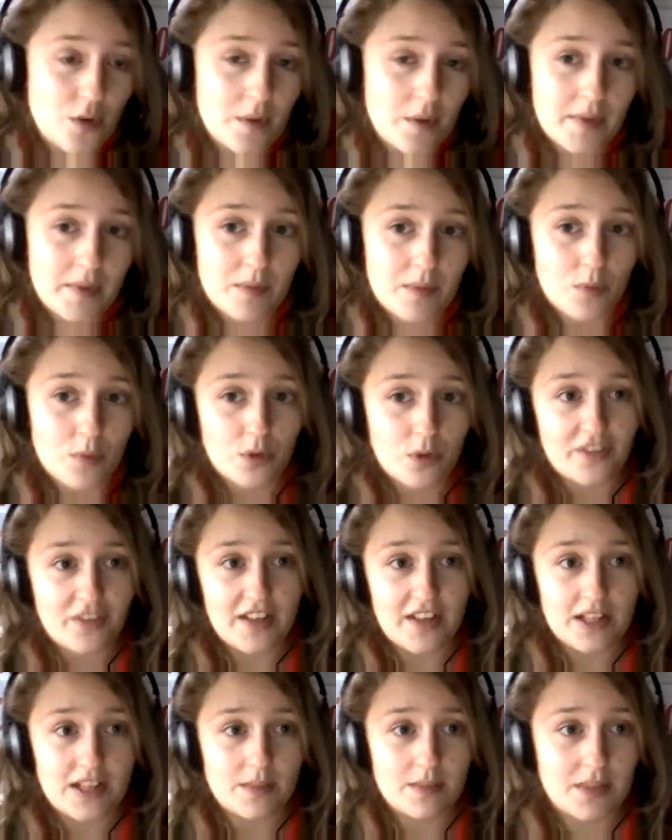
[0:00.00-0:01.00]
a bit more
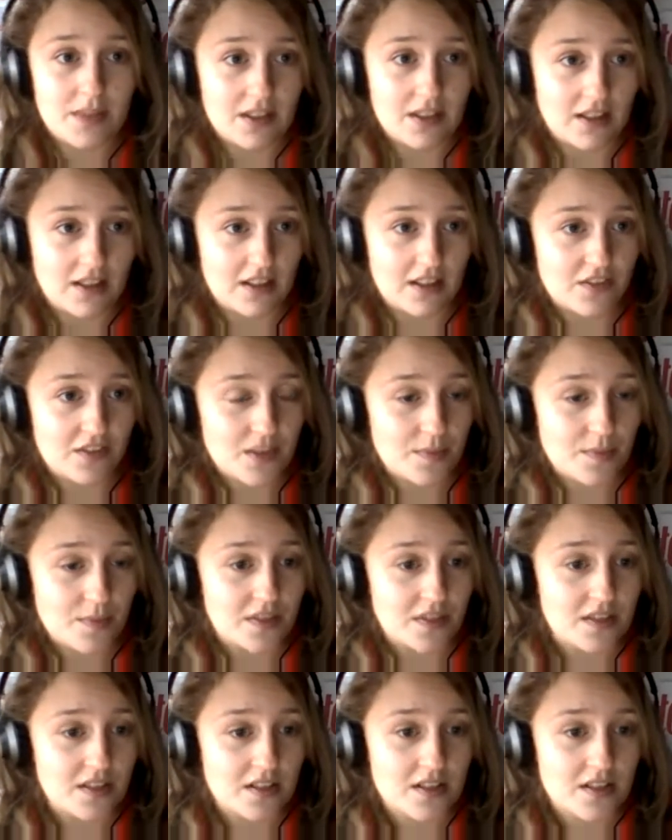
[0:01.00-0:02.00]
flexibility if
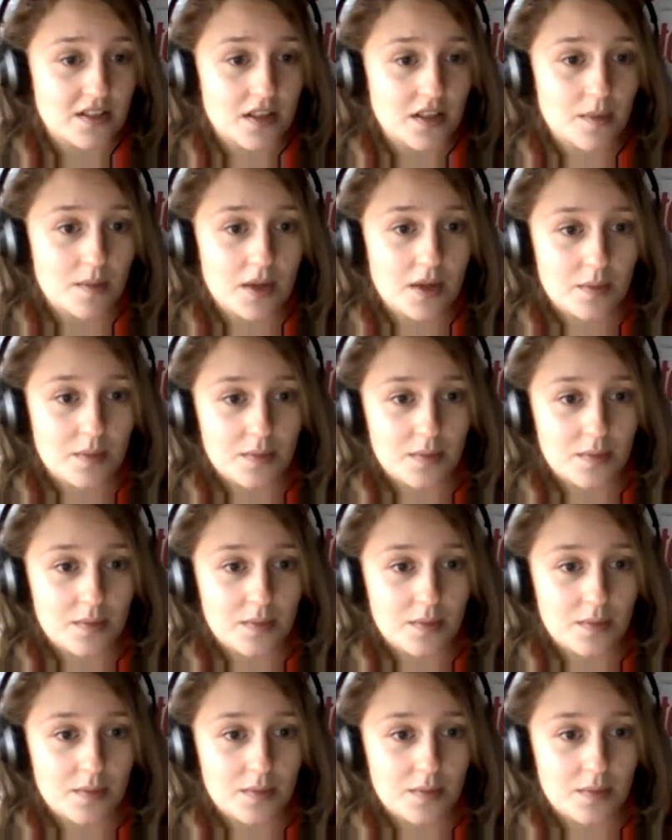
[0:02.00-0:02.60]
something does come up.